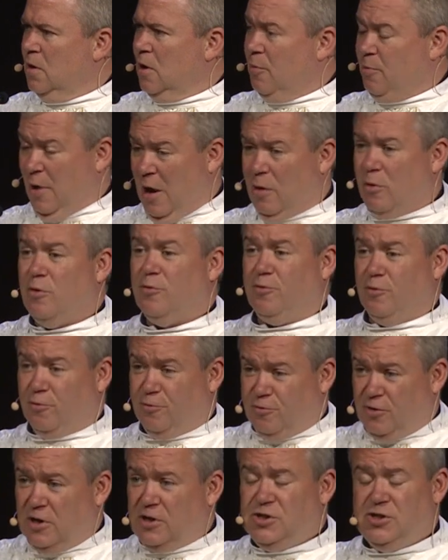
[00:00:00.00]
a power for
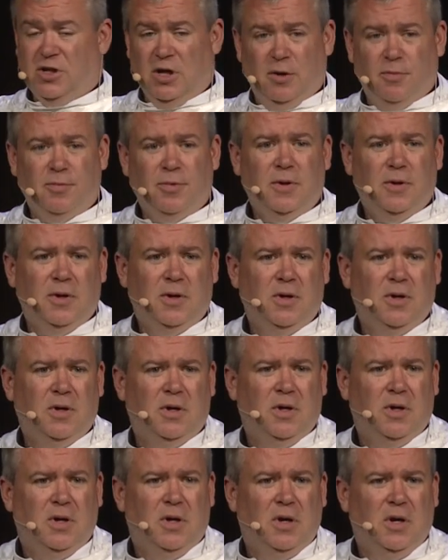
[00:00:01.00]
friendship
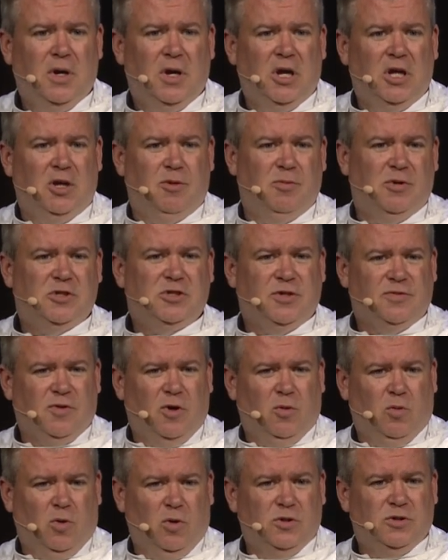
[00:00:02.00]
in the midst of
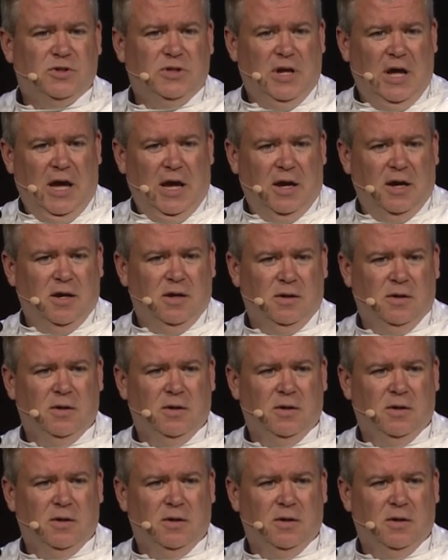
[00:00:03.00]
our world today.